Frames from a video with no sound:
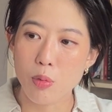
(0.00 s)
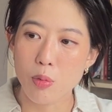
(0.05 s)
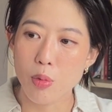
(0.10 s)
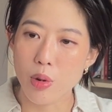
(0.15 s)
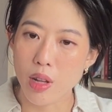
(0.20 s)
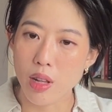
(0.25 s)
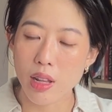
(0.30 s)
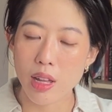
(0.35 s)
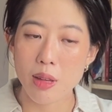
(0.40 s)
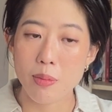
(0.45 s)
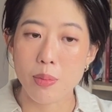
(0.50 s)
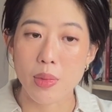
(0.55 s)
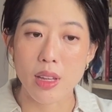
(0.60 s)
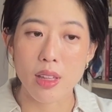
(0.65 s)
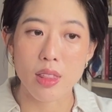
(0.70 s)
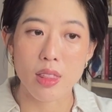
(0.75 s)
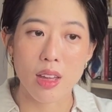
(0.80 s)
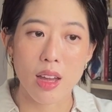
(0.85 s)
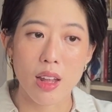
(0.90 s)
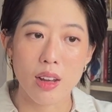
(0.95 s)
will
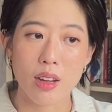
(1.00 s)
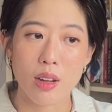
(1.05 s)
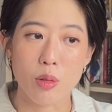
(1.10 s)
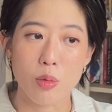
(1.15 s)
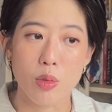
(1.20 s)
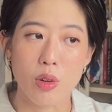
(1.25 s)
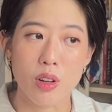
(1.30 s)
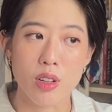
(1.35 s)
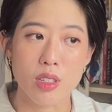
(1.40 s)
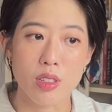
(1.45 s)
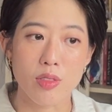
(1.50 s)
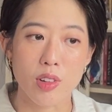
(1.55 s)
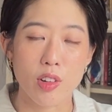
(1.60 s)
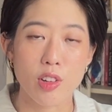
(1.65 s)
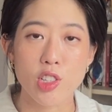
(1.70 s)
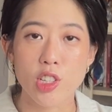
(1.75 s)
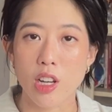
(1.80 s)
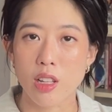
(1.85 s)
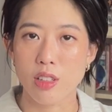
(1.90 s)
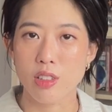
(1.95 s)
admit that it was very
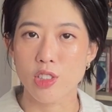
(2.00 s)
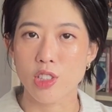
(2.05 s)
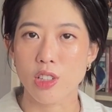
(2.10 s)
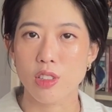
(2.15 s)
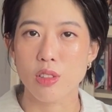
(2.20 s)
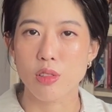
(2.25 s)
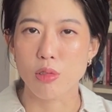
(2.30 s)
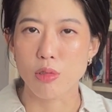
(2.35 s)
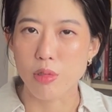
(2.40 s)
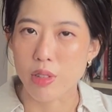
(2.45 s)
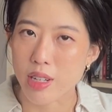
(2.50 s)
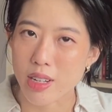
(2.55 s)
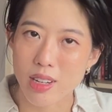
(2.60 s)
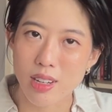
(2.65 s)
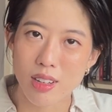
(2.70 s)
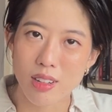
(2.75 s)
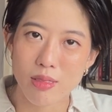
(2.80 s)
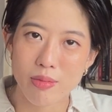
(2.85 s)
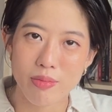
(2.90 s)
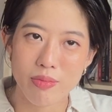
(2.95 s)
challenging to
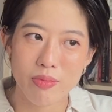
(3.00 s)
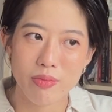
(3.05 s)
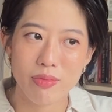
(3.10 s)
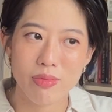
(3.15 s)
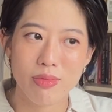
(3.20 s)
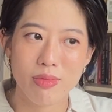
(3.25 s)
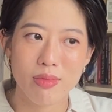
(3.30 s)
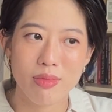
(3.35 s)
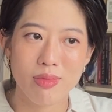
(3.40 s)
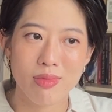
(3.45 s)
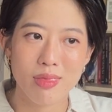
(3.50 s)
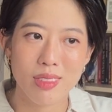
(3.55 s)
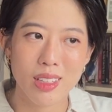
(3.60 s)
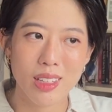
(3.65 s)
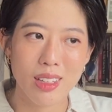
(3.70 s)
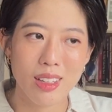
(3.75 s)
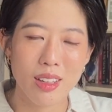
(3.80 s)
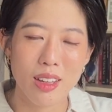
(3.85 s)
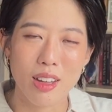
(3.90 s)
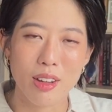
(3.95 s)
read,
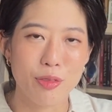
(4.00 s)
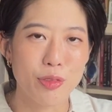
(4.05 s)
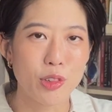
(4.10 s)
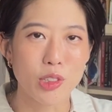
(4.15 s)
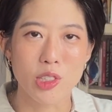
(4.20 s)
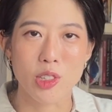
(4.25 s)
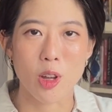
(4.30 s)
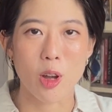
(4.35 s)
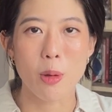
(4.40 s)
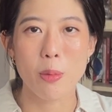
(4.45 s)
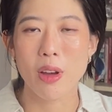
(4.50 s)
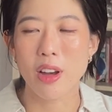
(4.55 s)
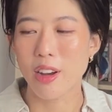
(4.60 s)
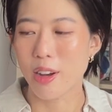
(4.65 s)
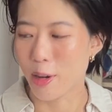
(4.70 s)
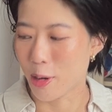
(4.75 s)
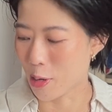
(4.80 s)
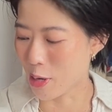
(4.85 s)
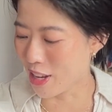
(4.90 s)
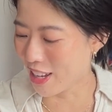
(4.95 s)
full stop.
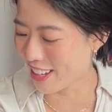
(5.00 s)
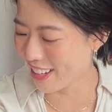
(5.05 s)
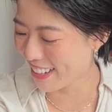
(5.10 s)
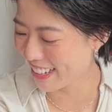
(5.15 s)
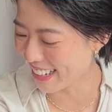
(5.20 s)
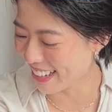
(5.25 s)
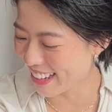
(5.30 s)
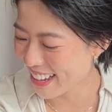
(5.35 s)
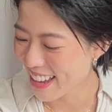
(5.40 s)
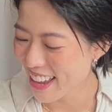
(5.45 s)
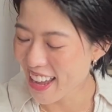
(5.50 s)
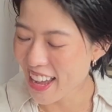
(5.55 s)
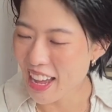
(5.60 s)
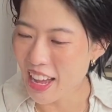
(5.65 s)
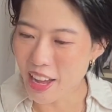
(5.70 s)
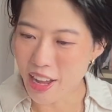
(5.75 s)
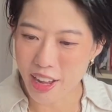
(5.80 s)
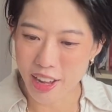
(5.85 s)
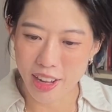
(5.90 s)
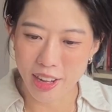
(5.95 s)

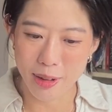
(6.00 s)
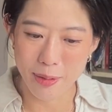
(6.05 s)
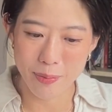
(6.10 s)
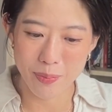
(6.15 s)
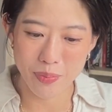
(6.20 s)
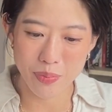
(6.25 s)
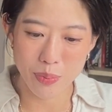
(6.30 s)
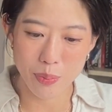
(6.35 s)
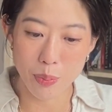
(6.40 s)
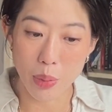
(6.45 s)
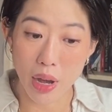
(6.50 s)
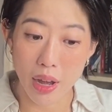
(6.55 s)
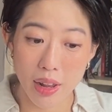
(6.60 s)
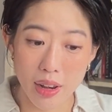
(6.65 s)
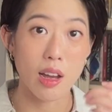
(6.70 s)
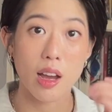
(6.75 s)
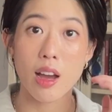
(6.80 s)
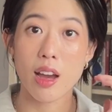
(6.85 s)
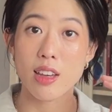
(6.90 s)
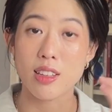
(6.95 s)

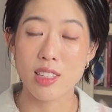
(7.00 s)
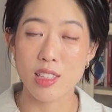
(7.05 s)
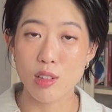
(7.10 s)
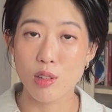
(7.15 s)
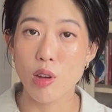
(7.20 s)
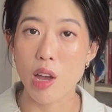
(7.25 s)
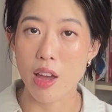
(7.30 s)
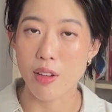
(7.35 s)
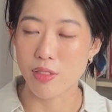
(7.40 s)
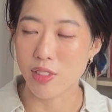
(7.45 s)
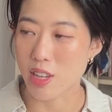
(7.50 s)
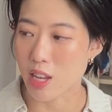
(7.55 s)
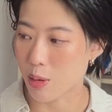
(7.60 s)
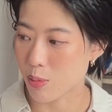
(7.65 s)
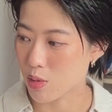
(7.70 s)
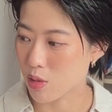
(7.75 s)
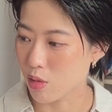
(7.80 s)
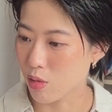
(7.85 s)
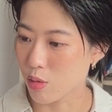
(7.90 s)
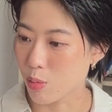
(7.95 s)
But I still have the
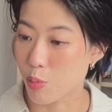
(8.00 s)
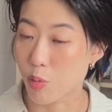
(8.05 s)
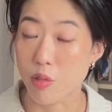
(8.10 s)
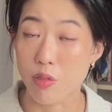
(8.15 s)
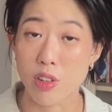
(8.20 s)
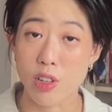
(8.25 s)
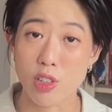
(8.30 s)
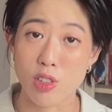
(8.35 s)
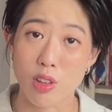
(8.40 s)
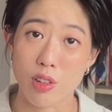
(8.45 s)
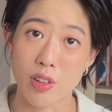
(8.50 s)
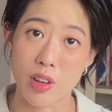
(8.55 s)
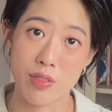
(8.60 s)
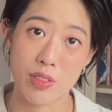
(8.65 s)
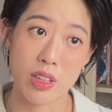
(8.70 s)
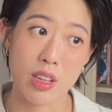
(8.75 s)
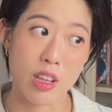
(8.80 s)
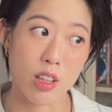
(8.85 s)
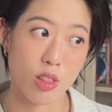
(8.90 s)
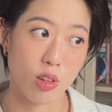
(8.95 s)
absolute privilege of
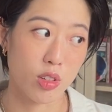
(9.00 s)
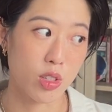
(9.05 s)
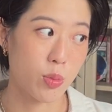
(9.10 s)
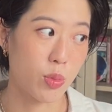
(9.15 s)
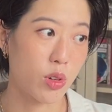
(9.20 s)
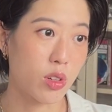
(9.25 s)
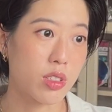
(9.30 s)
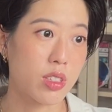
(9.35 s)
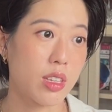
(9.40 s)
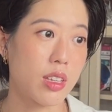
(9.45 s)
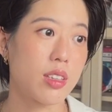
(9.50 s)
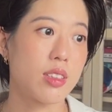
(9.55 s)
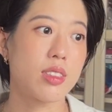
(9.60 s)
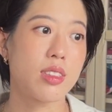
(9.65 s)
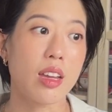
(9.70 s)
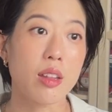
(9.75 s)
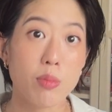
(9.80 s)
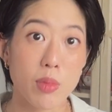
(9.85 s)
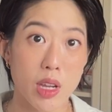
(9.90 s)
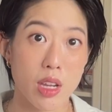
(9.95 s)
having Ethos Books
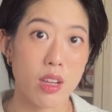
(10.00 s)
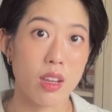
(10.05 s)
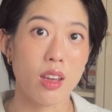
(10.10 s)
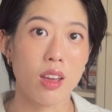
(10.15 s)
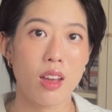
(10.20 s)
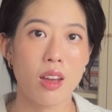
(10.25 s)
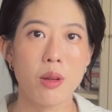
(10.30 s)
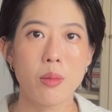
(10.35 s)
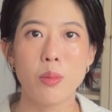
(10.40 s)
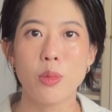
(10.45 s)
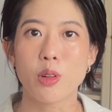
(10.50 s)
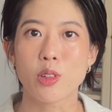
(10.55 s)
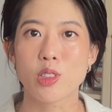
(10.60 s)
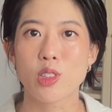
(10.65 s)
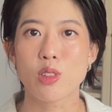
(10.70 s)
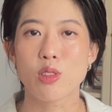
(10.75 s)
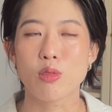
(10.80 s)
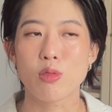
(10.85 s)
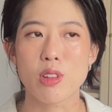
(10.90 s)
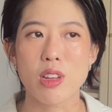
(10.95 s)
send me books
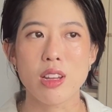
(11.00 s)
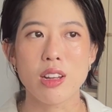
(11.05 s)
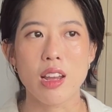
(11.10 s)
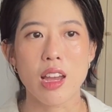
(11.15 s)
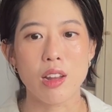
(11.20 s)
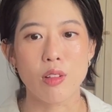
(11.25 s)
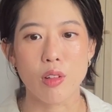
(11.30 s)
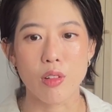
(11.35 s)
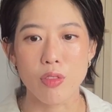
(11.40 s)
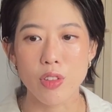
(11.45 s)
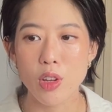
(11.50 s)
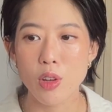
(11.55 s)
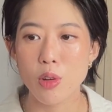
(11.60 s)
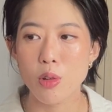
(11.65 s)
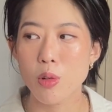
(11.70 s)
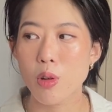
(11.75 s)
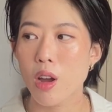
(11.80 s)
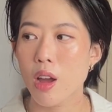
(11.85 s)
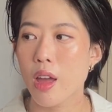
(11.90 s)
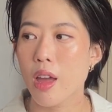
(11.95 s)
to read and
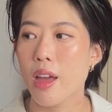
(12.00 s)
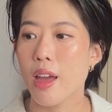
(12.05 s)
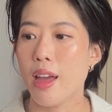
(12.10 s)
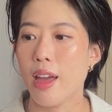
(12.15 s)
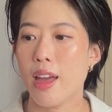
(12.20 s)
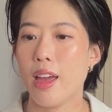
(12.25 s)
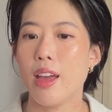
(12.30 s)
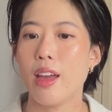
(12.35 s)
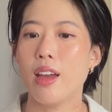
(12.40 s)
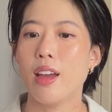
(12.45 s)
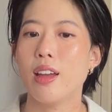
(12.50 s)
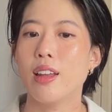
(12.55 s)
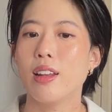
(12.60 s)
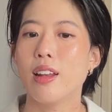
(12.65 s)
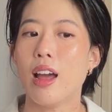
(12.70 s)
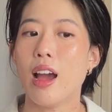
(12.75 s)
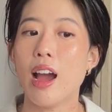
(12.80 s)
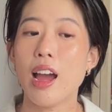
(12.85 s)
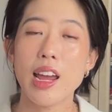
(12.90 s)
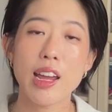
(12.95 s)
review,
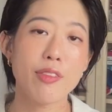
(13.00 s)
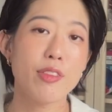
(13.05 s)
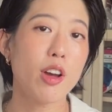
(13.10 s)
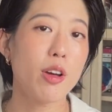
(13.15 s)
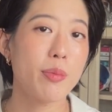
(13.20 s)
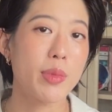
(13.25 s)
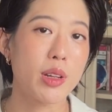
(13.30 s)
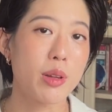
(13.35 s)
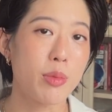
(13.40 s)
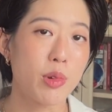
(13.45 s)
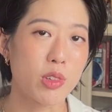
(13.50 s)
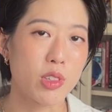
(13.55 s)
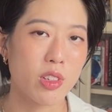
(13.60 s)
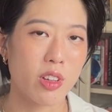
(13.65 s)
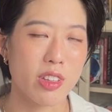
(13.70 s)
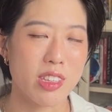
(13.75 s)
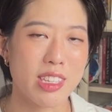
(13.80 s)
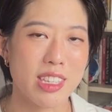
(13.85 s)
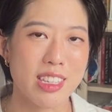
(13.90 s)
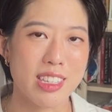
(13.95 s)
and I have not been the most
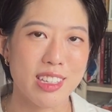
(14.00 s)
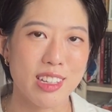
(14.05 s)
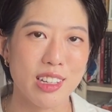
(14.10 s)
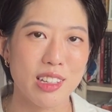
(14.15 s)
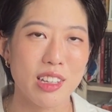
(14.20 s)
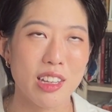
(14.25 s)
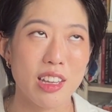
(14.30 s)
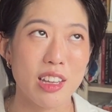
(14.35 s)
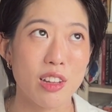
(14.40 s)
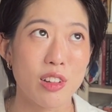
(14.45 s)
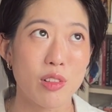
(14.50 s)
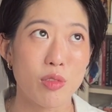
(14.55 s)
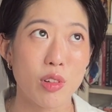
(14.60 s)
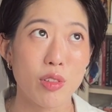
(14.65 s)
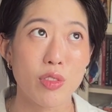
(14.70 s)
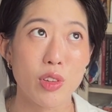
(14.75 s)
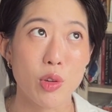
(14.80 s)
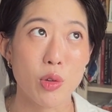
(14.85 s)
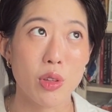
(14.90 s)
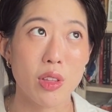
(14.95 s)
consistent in
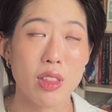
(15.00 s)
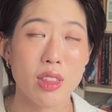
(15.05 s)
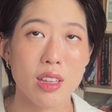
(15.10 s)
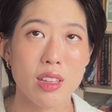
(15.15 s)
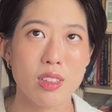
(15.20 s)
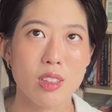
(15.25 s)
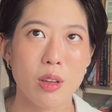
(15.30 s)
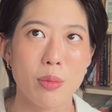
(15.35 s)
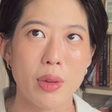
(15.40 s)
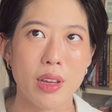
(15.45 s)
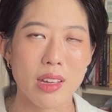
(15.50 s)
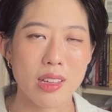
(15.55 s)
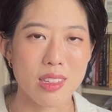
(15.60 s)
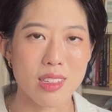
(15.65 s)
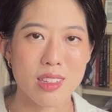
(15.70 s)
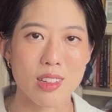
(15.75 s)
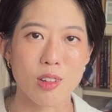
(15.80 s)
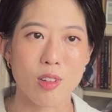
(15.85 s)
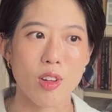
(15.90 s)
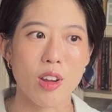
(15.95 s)
reviewing things on my
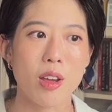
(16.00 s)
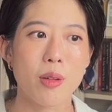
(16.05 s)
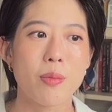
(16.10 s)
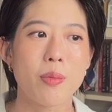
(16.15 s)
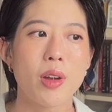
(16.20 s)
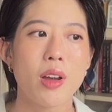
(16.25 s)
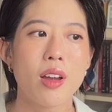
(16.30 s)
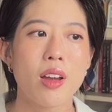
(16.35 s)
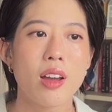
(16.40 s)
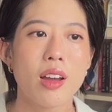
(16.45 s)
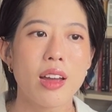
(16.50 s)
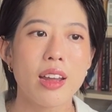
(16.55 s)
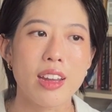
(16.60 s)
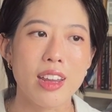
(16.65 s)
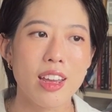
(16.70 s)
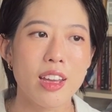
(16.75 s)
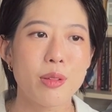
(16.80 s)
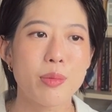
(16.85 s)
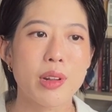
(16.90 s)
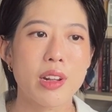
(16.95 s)
Instagram,
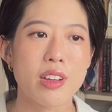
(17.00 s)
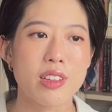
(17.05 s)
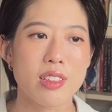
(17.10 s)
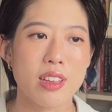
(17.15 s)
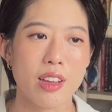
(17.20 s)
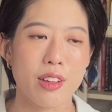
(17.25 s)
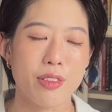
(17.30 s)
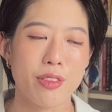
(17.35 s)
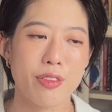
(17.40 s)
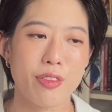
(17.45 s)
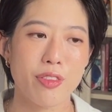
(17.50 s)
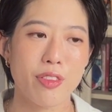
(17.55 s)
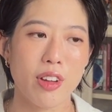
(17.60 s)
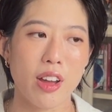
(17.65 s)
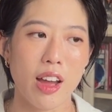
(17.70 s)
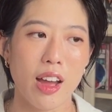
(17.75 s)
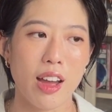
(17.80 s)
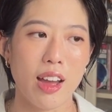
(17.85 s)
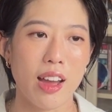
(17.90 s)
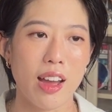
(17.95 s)
again because I
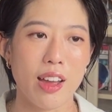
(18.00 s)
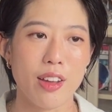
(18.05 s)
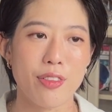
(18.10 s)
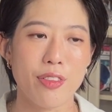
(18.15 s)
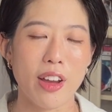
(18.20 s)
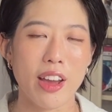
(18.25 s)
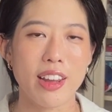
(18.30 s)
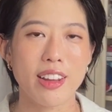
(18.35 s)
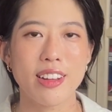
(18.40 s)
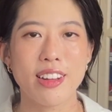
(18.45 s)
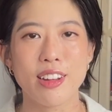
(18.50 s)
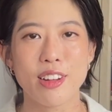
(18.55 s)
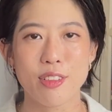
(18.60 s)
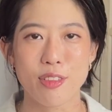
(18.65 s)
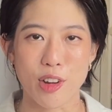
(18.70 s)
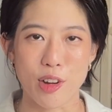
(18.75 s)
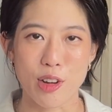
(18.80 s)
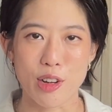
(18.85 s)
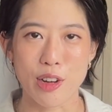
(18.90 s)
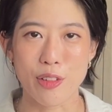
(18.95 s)
find it
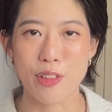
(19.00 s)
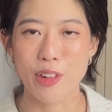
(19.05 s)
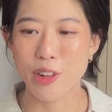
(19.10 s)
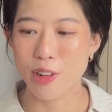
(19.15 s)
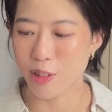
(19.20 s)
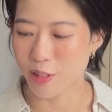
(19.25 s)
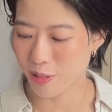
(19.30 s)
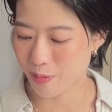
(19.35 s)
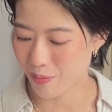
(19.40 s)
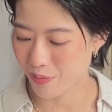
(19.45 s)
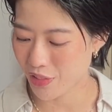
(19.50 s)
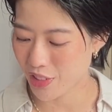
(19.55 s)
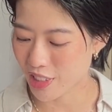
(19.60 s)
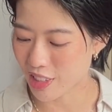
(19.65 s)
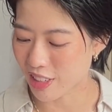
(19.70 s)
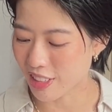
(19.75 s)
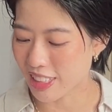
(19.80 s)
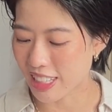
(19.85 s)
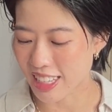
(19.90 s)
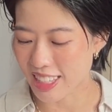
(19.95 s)
very difficult to
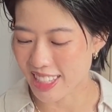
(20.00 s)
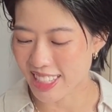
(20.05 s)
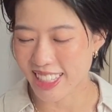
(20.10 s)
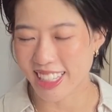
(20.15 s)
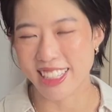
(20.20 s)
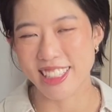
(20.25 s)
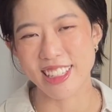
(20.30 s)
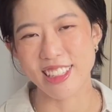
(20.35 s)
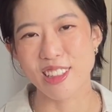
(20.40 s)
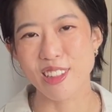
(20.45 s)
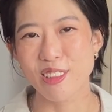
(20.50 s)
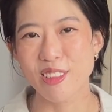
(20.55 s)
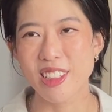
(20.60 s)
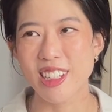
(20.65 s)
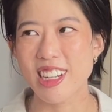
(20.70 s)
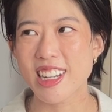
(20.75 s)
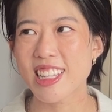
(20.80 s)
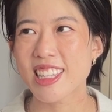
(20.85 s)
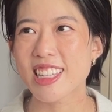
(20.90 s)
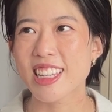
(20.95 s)
condense things into
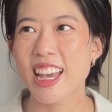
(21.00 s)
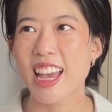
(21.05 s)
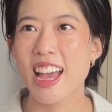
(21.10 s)
words,